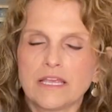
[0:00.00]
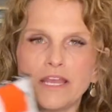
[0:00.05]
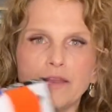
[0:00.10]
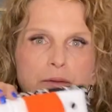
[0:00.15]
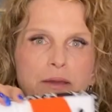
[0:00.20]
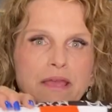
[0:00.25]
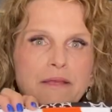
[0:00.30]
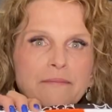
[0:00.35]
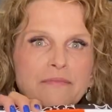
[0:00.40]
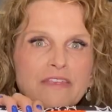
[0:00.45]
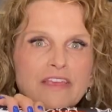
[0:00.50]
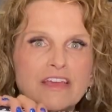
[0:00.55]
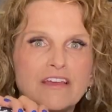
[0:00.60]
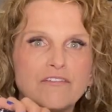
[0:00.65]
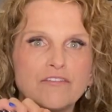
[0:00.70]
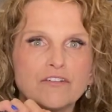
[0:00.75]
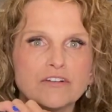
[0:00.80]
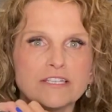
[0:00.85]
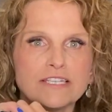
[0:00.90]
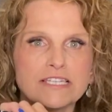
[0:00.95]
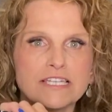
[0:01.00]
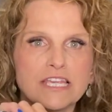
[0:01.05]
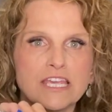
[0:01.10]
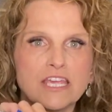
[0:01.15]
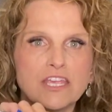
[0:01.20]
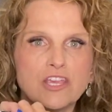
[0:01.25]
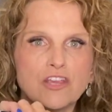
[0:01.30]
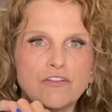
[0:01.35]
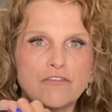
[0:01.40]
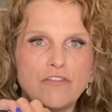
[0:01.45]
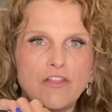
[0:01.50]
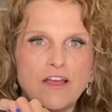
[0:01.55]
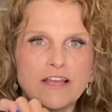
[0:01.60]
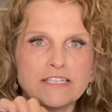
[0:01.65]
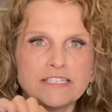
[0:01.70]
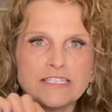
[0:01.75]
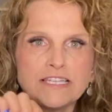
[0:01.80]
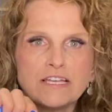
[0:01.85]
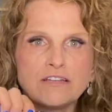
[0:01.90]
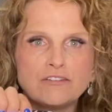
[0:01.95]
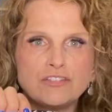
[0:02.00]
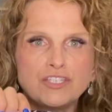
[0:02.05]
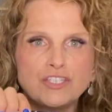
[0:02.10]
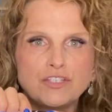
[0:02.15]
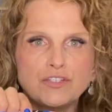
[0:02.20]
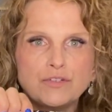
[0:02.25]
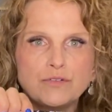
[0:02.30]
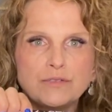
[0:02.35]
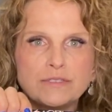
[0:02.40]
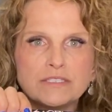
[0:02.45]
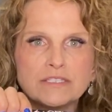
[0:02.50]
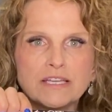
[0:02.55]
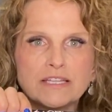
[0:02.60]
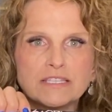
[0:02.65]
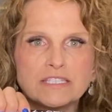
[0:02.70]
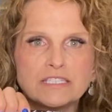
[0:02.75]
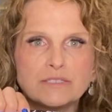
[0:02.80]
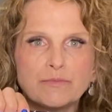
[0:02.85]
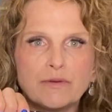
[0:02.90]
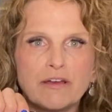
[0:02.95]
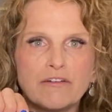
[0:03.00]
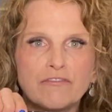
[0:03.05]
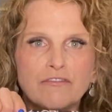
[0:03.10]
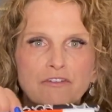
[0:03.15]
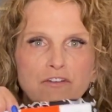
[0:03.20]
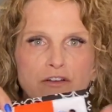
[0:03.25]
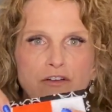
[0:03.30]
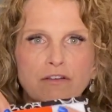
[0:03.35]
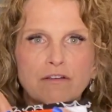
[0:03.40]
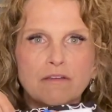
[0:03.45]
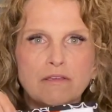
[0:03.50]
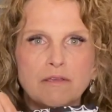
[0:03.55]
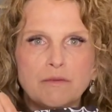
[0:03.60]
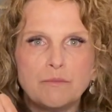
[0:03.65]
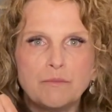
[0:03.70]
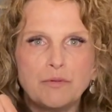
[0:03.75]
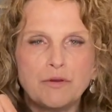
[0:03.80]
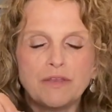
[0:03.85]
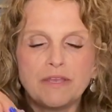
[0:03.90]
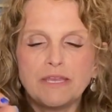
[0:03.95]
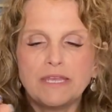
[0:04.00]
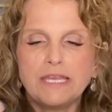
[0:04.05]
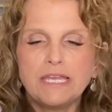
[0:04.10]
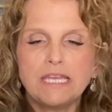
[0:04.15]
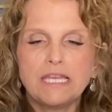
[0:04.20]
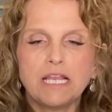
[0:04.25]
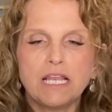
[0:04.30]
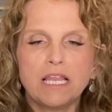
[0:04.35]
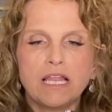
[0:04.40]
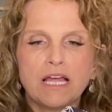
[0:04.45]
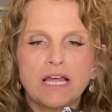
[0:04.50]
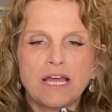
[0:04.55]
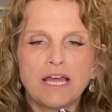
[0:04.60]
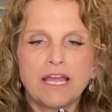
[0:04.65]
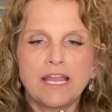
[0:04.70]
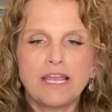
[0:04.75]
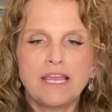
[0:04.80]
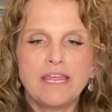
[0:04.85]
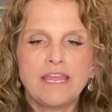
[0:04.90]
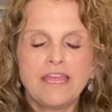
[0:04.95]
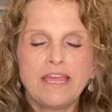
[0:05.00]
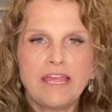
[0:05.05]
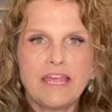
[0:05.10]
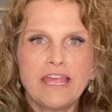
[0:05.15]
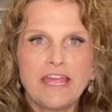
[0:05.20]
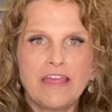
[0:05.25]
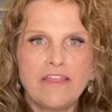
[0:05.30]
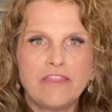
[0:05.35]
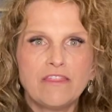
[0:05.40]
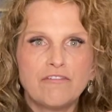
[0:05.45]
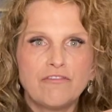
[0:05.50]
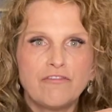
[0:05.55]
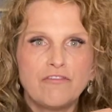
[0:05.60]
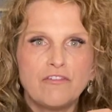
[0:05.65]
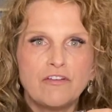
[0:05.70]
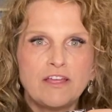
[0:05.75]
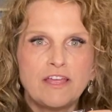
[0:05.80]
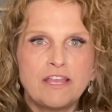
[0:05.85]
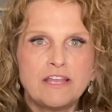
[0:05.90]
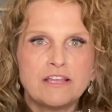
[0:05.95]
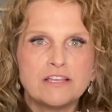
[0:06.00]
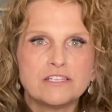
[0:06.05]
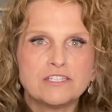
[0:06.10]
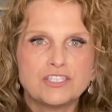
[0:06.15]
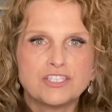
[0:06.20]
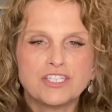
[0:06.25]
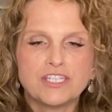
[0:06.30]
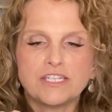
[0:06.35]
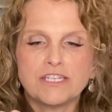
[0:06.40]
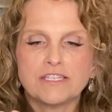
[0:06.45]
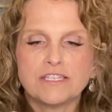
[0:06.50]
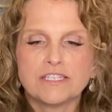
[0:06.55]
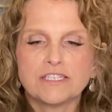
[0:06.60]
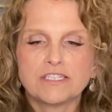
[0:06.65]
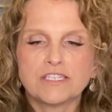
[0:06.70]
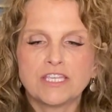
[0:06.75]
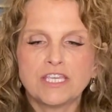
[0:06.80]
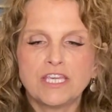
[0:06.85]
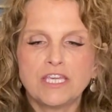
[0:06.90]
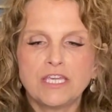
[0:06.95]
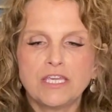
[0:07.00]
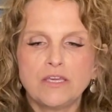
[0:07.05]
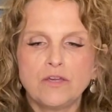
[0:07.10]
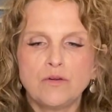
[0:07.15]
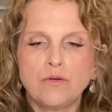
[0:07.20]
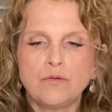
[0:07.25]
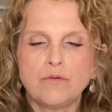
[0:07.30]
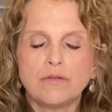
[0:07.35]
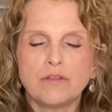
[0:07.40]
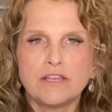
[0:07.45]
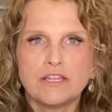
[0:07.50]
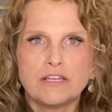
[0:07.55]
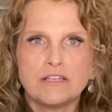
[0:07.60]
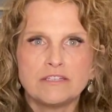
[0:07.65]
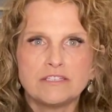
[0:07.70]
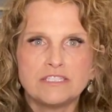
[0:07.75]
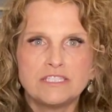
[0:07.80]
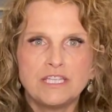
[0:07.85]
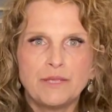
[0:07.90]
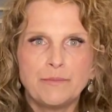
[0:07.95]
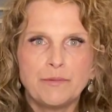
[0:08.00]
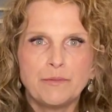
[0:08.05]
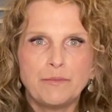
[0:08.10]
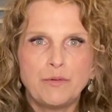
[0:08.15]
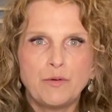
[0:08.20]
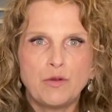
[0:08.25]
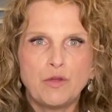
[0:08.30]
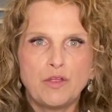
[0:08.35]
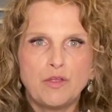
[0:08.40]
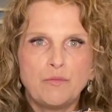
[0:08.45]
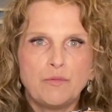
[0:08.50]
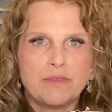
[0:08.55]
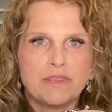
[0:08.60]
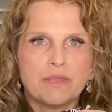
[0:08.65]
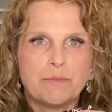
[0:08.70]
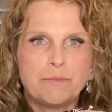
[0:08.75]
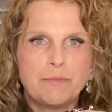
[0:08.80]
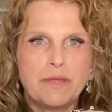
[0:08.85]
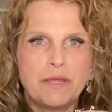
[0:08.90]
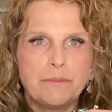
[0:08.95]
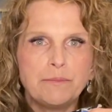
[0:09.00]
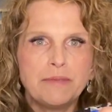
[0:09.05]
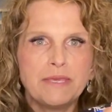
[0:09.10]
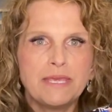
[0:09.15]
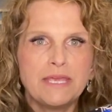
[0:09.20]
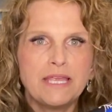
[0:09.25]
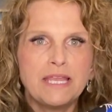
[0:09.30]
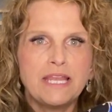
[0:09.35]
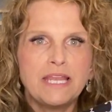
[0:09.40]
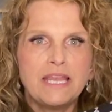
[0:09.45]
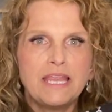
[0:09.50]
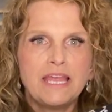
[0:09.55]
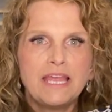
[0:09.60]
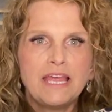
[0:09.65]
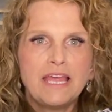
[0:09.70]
Anyway, for sticking your floss down to. It's got the spot for putting a needle on. In the front, she did this cute little zipper pull with the pumpkin.